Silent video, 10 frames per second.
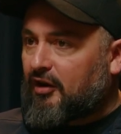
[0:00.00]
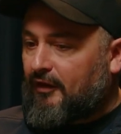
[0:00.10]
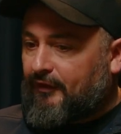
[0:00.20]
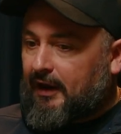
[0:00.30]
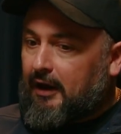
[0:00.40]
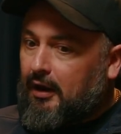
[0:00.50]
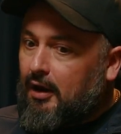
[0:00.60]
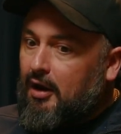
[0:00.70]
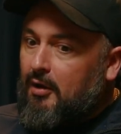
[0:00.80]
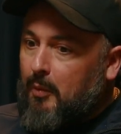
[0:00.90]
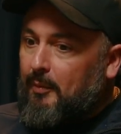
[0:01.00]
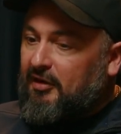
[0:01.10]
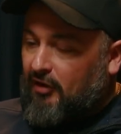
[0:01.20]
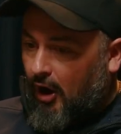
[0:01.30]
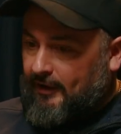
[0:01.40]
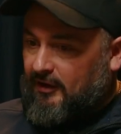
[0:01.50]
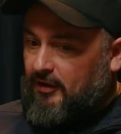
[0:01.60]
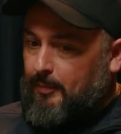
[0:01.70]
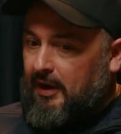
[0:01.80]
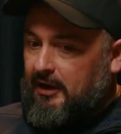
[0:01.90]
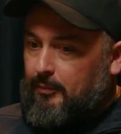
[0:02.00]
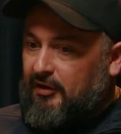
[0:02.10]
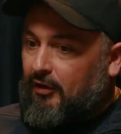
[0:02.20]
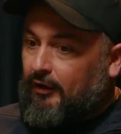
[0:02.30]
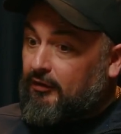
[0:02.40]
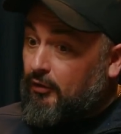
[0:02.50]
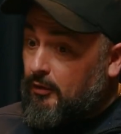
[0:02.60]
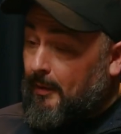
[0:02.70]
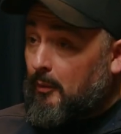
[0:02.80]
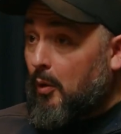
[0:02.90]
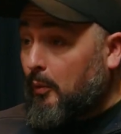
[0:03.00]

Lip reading: And I think when we started to speak and we started to talk about what